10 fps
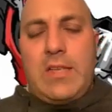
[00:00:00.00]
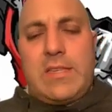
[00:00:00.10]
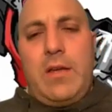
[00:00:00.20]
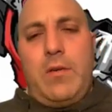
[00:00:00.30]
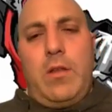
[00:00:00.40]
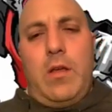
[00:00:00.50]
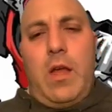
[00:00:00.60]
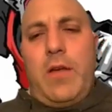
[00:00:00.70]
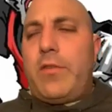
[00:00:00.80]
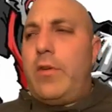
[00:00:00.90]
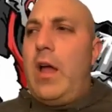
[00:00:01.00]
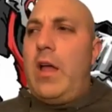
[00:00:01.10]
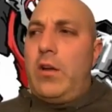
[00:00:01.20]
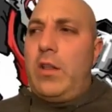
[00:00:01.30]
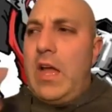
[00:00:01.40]
I said,
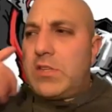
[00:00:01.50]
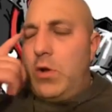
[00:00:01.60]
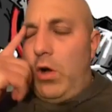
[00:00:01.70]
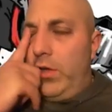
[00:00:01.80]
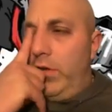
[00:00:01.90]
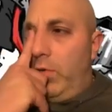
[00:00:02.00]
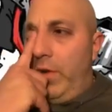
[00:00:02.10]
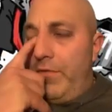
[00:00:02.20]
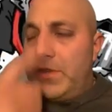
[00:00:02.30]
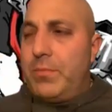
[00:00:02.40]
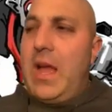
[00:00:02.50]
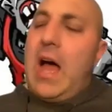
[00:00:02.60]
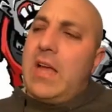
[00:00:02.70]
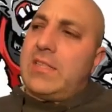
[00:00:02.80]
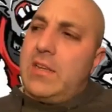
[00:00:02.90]
on our last call, we have some
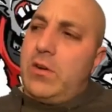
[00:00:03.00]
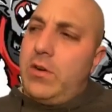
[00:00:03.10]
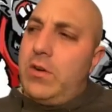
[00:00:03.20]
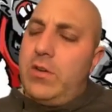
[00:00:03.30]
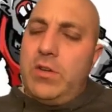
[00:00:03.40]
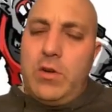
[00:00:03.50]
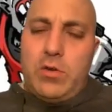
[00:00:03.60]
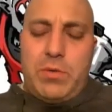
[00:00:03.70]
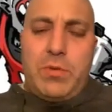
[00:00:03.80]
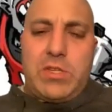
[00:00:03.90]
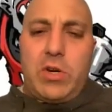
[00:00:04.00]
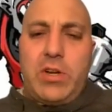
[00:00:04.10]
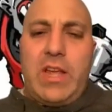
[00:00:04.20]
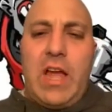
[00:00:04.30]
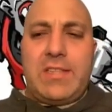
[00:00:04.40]
guys that are, some
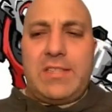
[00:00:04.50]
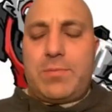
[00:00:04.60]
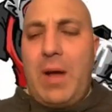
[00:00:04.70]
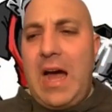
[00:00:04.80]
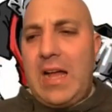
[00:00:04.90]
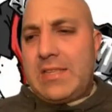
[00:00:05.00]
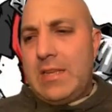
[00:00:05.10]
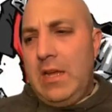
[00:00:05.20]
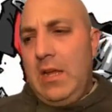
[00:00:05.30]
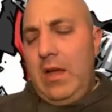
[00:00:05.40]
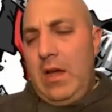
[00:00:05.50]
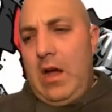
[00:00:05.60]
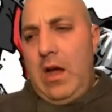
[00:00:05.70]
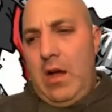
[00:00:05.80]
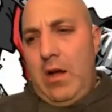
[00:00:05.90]
returning guys in spots.
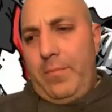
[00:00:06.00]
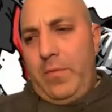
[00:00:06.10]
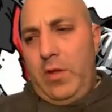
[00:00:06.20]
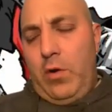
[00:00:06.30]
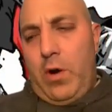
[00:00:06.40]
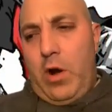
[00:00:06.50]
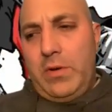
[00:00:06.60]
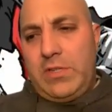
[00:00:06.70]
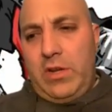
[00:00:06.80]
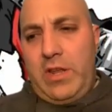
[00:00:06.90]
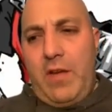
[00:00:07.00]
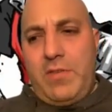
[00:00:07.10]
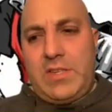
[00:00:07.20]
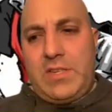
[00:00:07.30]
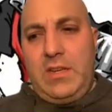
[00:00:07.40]
We're always looking,
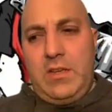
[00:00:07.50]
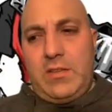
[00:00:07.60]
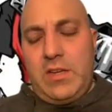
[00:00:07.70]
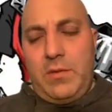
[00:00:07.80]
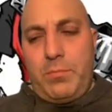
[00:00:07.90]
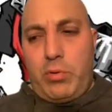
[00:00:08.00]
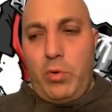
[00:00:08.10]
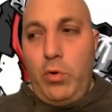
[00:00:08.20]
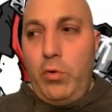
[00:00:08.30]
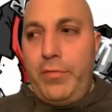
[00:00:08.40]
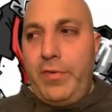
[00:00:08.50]
obviously, to improve